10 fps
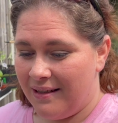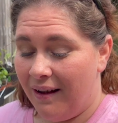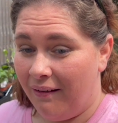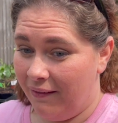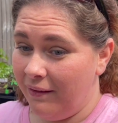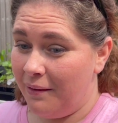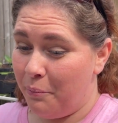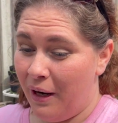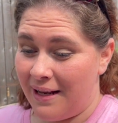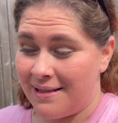a little
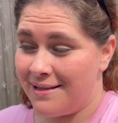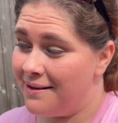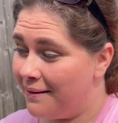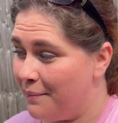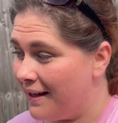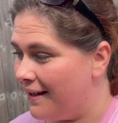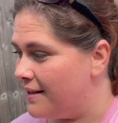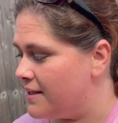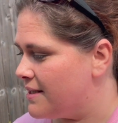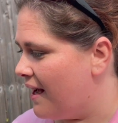impressed
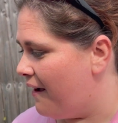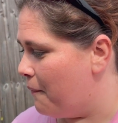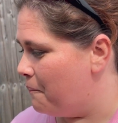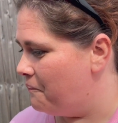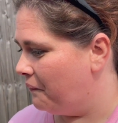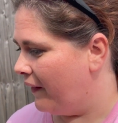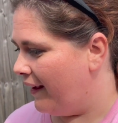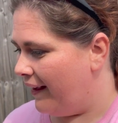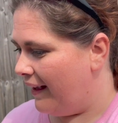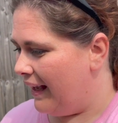because
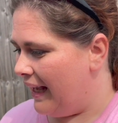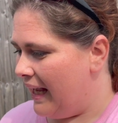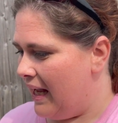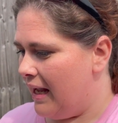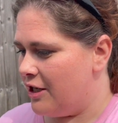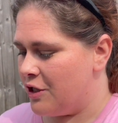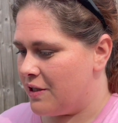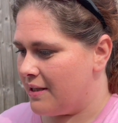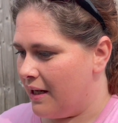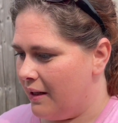
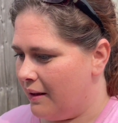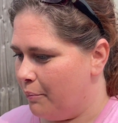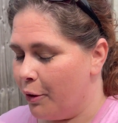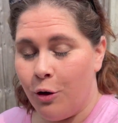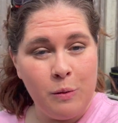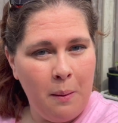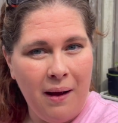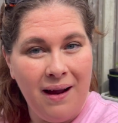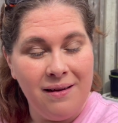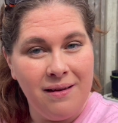it blows my
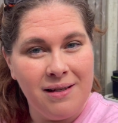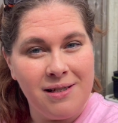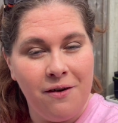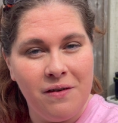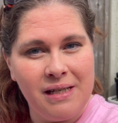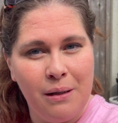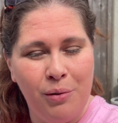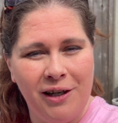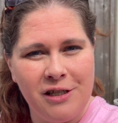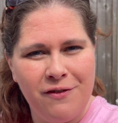mind that this stuff is going to
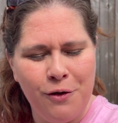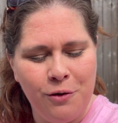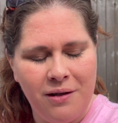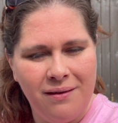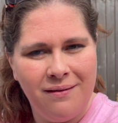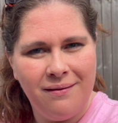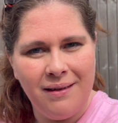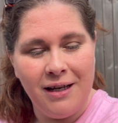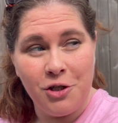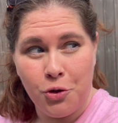bring us food
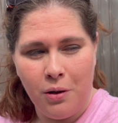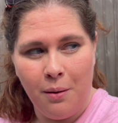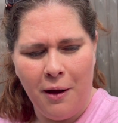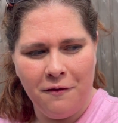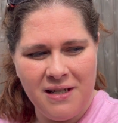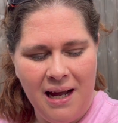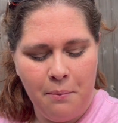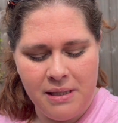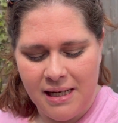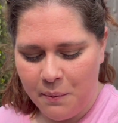in a short amount of
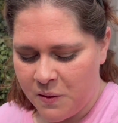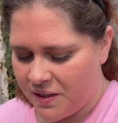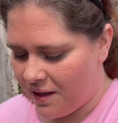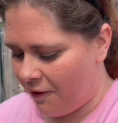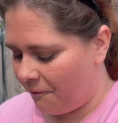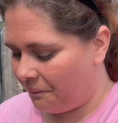time, it seems. So,